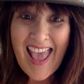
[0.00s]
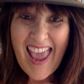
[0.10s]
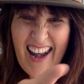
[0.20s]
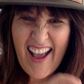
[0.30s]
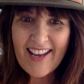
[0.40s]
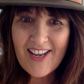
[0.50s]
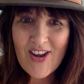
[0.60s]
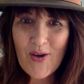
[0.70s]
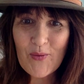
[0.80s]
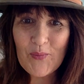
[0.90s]
and I
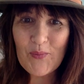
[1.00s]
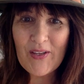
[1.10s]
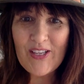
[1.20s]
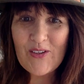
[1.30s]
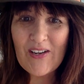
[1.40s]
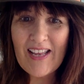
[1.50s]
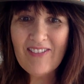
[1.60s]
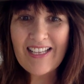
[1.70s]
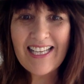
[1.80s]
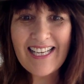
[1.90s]
know you're
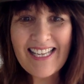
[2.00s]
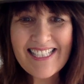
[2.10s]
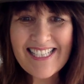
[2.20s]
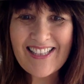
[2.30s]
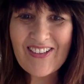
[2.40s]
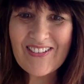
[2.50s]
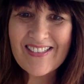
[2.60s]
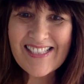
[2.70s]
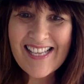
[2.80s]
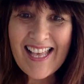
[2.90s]
loving collecting
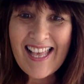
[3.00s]
those.